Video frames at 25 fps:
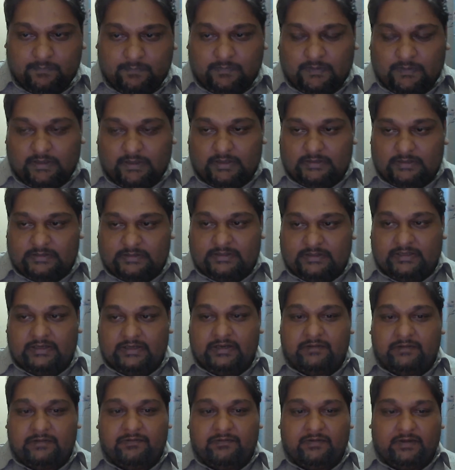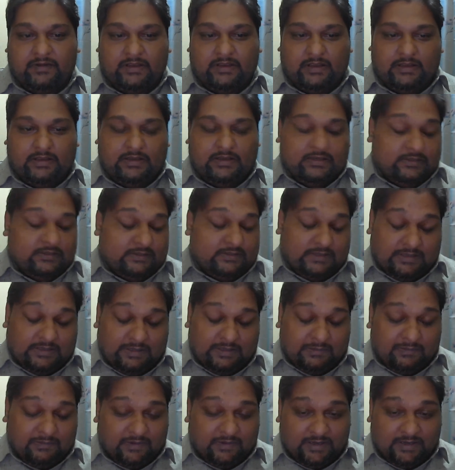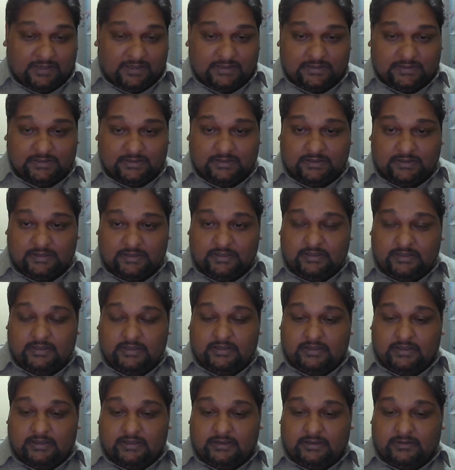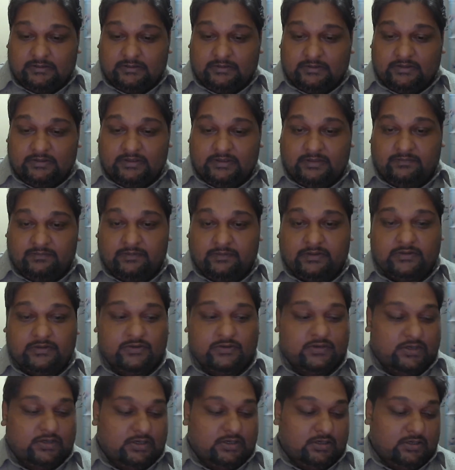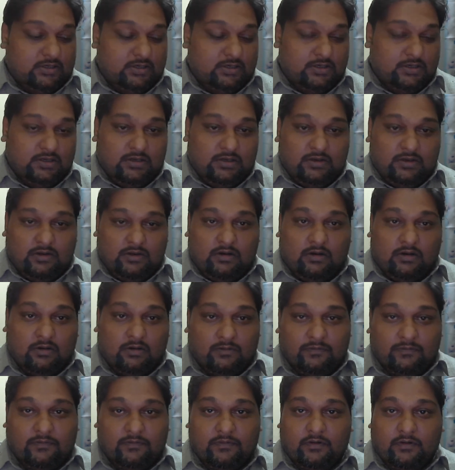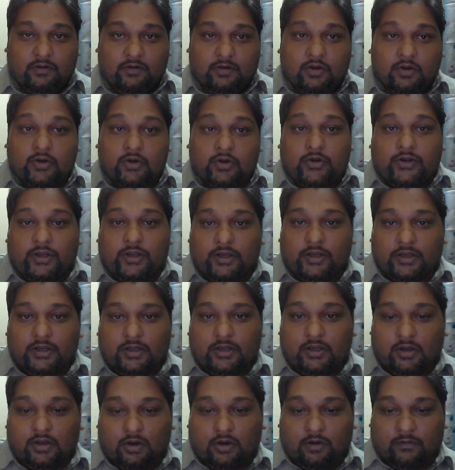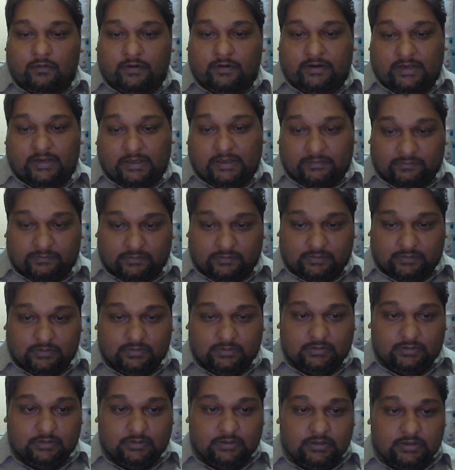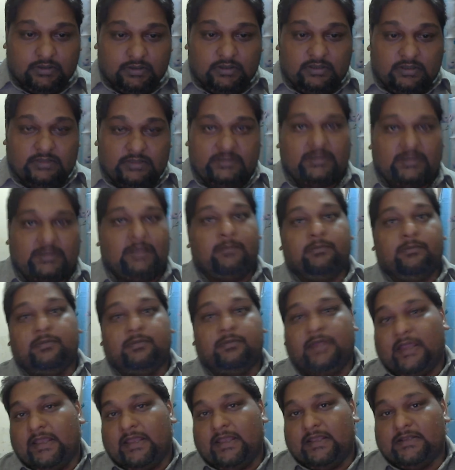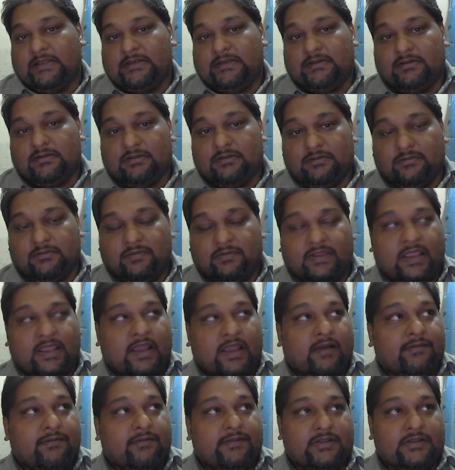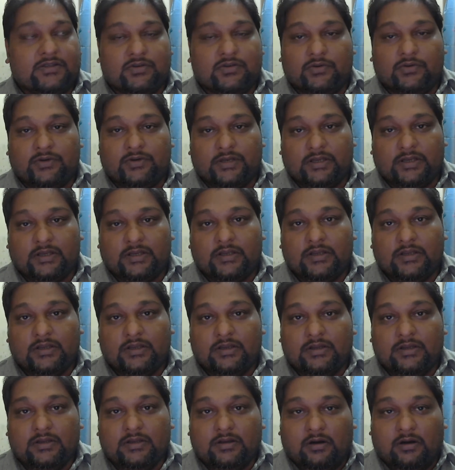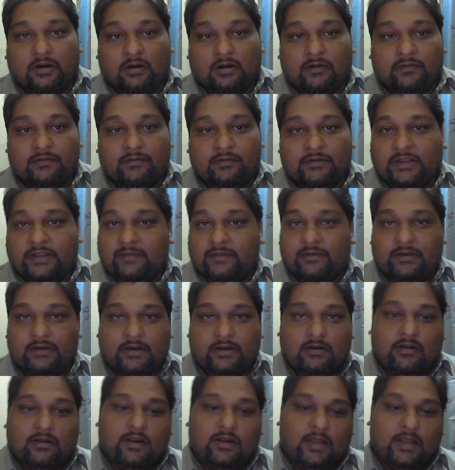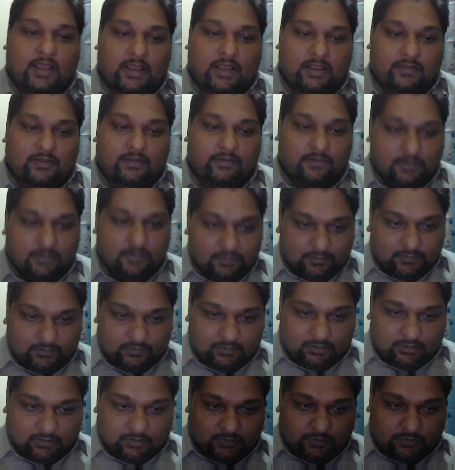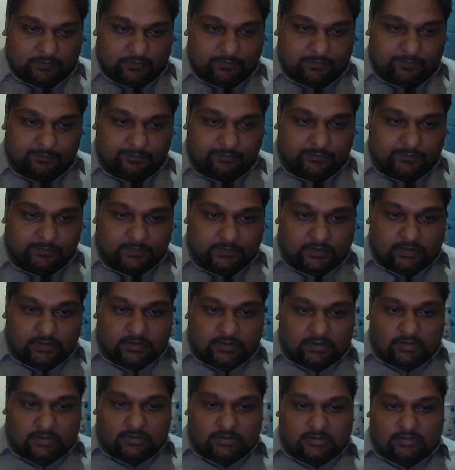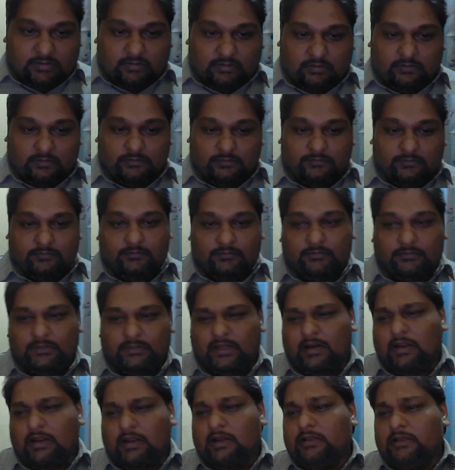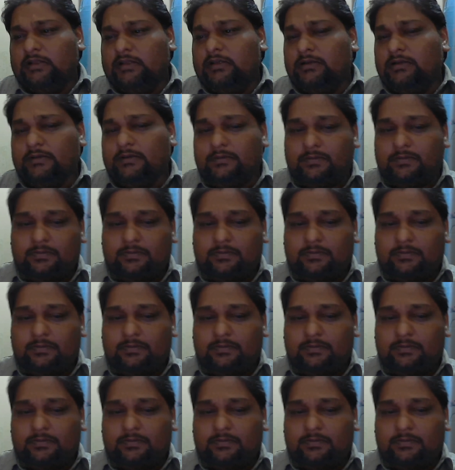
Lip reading: It signifies the victory of good over evil, same as we have the story of David and Goliath. you know. So there are other